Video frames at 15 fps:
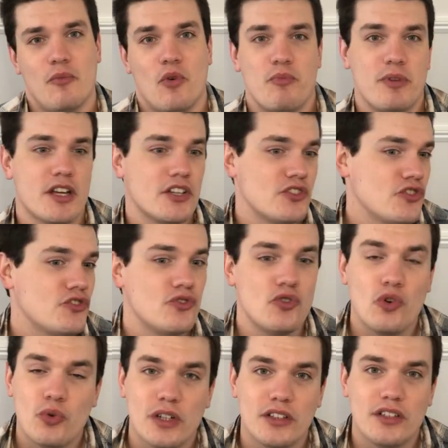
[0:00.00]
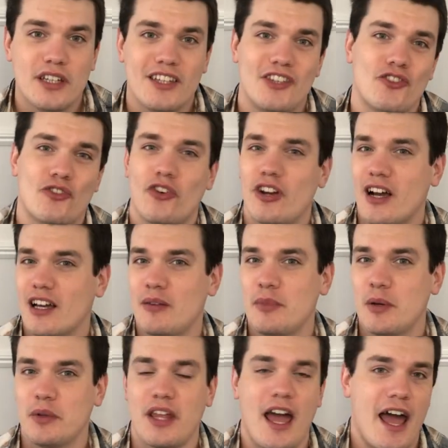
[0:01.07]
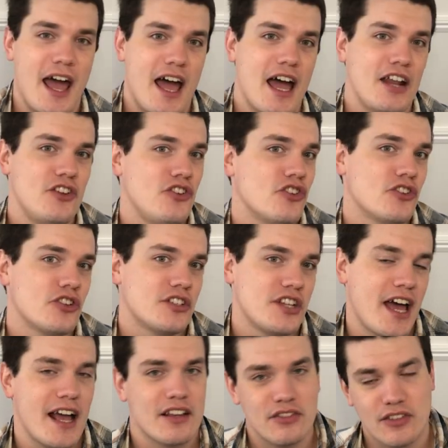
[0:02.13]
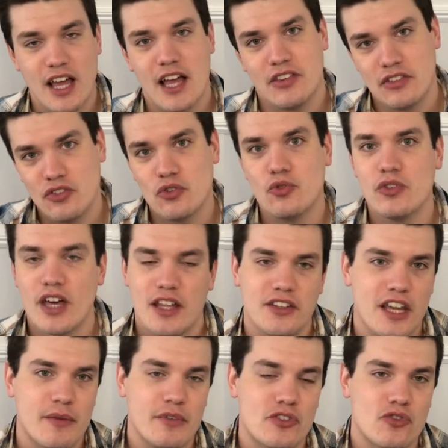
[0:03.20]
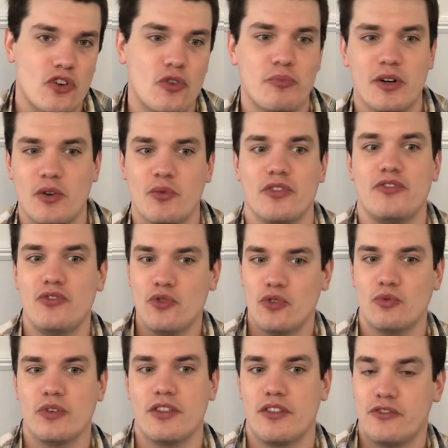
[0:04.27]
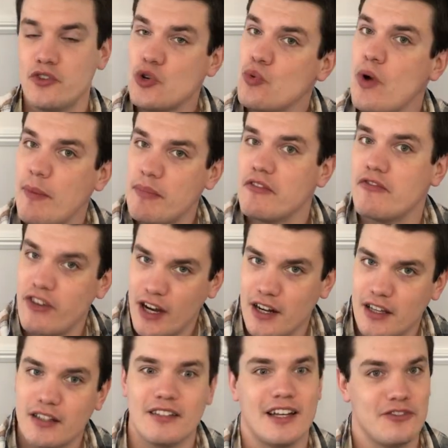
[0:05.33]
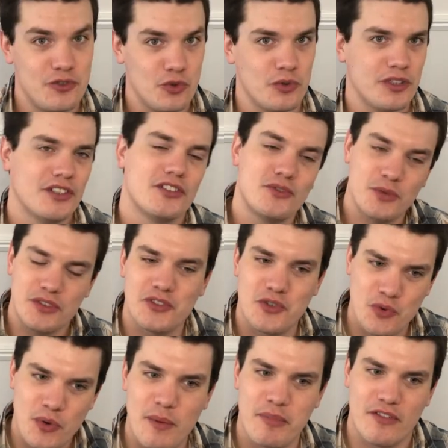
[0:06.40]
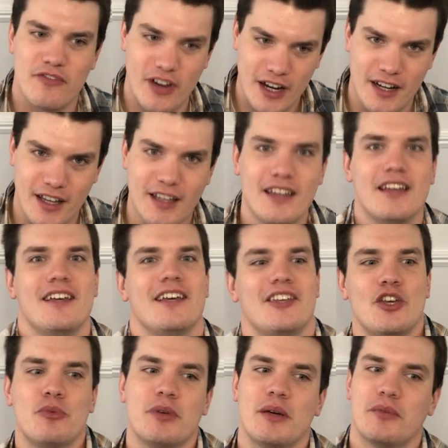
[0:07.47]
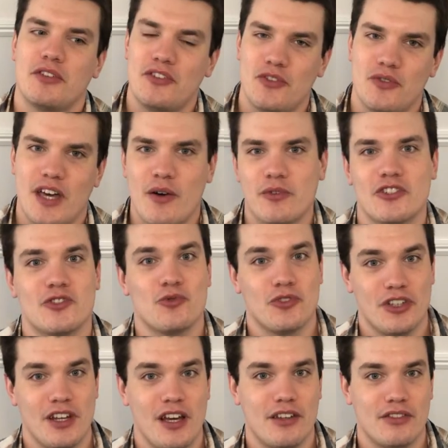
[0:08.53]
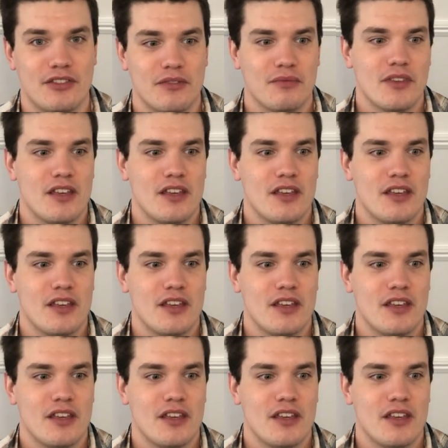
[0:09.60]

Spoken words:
because you're dual wielding, you're not going to be able to add your attack stat to that damage roll, but with 2-weapon fighting, not dual wielding, with 2-weapon fighting, you'll be able to do that, which is really nice.